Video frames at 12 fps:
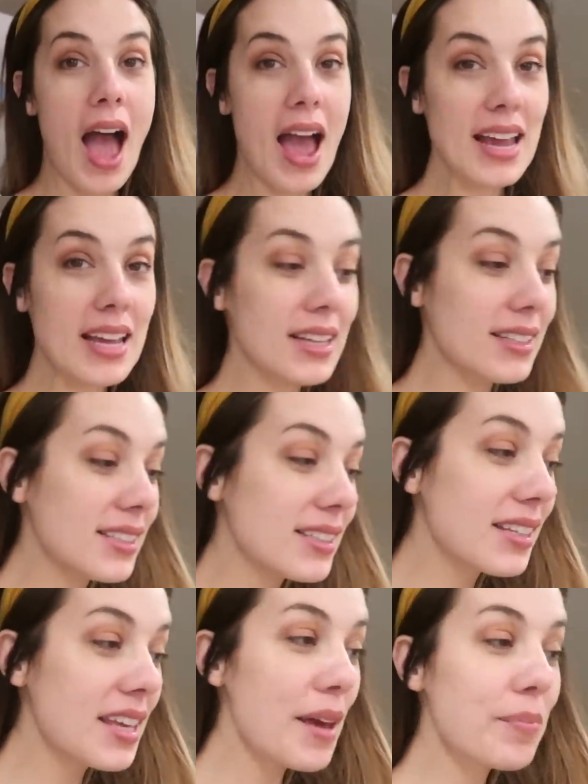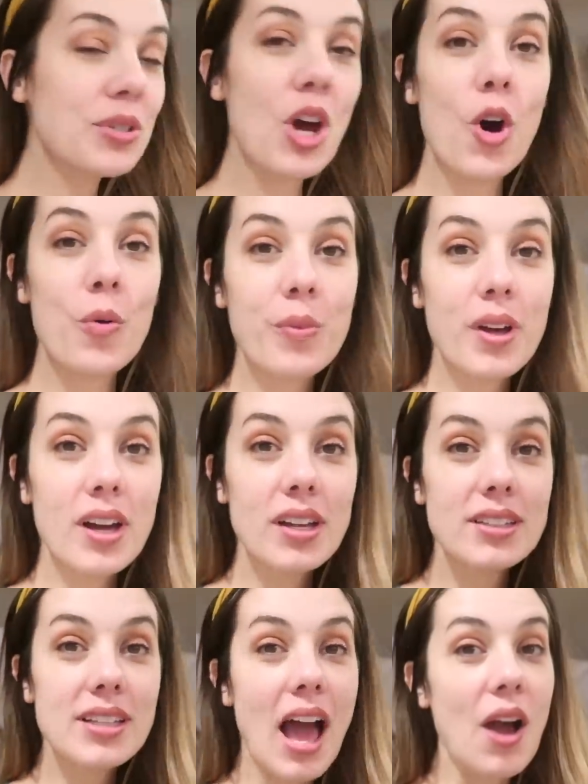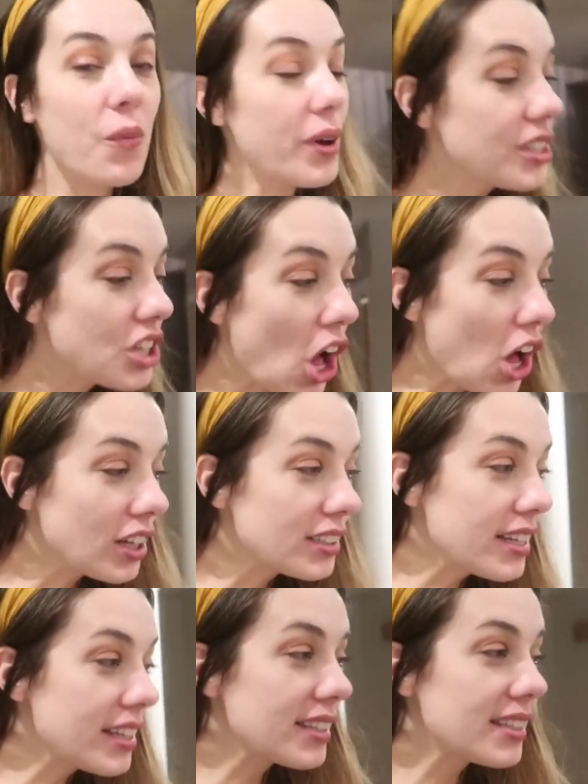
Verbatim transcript: I skipped Home Goods, I went to Aldi